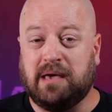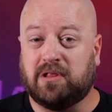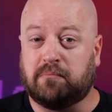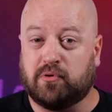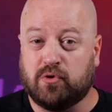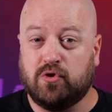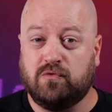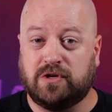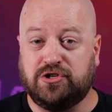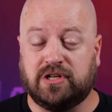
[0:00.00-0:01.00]
being able to
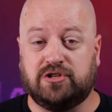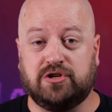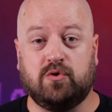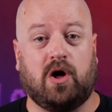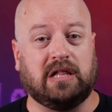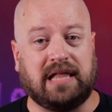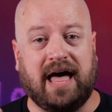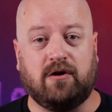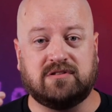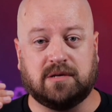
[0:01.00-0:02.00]
prove what you can do
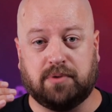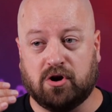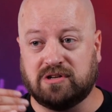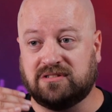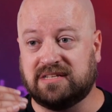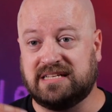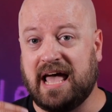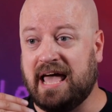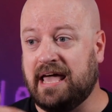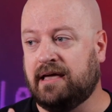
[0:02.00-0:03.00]
allows the person to
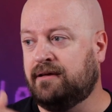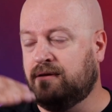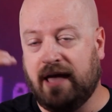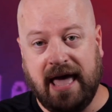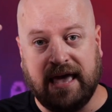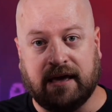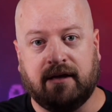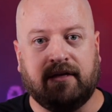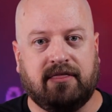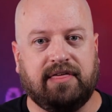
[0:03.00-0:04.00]
say,
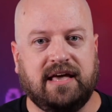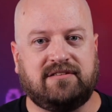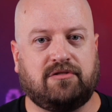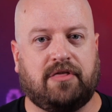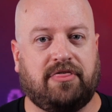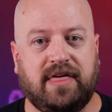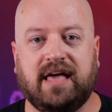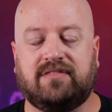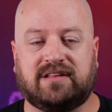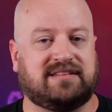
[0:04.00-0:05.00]
hey, these are the
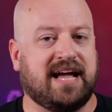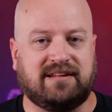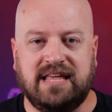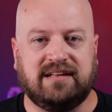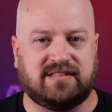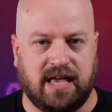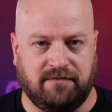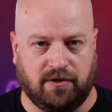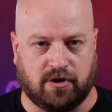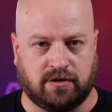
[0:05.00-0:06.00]
things, the techniques
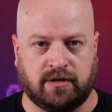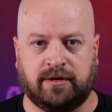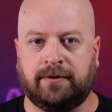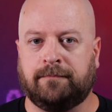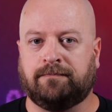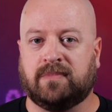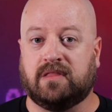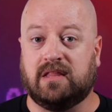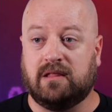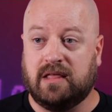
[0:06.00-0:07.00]
they've learned.
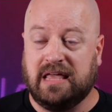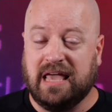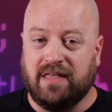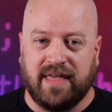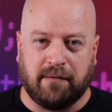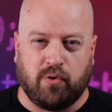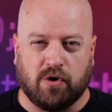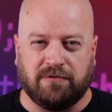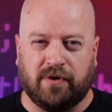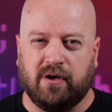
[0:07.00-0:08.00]
In that
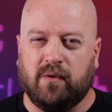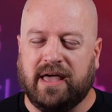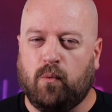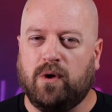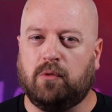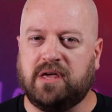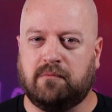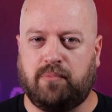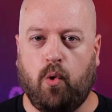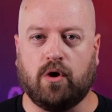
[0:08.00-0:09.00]
portfolio, it will
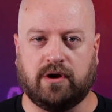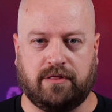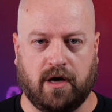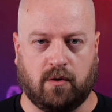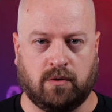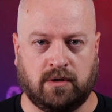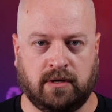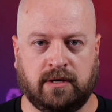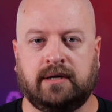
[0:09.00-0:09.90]
be important though